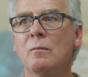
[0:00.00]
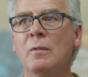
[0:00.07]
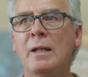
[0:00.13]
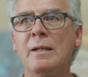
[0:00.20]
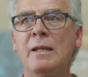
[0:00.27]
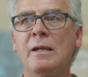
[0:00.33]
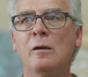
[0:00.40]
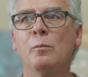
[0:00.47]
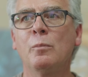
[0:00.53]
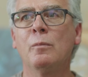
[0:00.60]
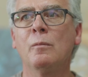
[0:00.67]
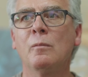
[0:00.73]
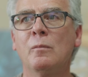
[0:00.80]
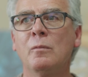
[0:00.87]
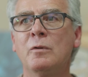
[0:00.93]
they needed
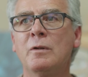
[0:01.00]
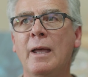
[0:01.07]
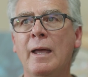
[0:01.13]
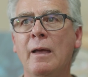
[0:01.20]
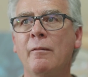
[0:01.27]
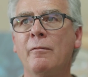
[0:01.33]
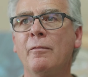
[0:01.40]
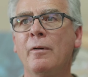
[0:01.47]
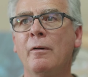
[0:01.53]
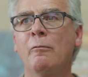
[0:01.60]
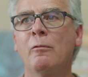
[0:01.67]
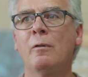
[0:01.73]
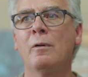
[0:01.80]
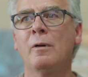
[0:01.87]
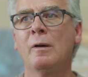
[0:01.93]
to have
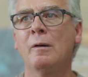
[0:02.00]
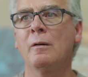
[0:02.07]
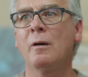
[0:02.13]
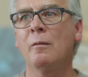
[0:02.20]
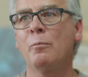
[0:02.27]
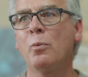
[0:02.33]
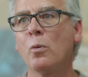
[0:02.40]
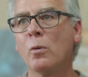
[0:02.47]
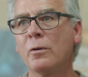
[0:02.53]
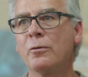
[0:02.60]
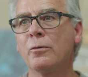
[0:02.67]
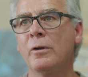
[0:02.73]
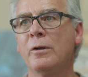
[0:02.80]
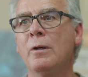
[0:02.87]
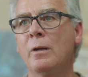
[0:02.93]
a, a, a
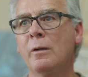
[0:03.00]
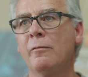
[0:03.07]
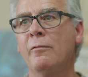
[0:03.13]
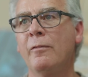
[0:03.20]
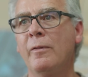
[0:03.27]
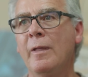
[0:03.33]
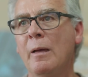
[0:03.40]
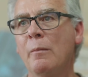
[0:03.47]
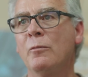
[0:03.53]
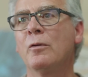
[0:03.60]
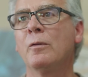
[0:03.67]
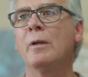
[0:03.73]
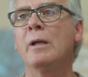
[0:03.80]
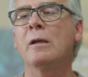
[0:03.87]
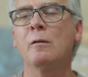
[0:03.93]
portrait done of them so
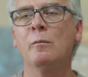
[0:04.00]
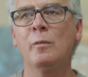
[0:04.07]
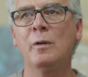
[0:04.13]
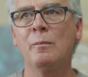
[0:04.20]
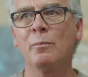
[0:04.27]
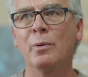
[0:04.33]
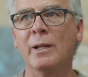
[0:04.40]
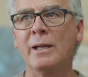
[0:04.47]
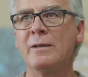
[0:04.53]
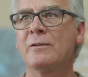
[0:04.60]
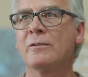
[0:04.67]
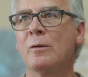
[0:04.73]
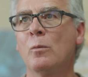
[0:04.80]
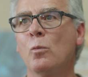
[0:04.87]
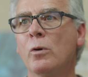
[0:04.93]
they can be
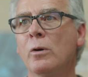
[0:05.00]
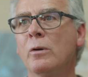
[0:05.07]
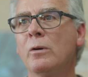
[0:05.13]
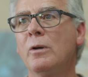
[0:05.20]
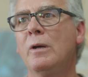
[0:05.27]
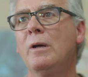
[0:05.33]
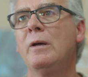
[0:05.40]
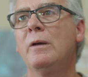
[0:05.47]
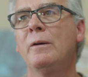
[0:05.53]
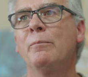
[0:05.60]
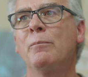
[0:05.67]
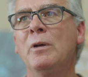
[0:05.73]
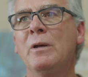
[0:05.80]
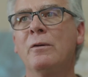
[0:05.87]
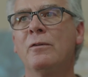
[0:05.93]
placed somewhere
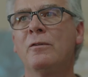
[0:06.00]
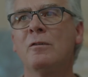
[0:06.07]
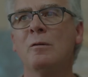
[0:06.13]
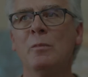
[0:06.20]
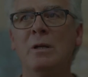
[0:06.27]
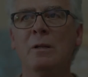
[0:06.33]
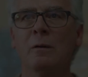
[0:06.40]
because to me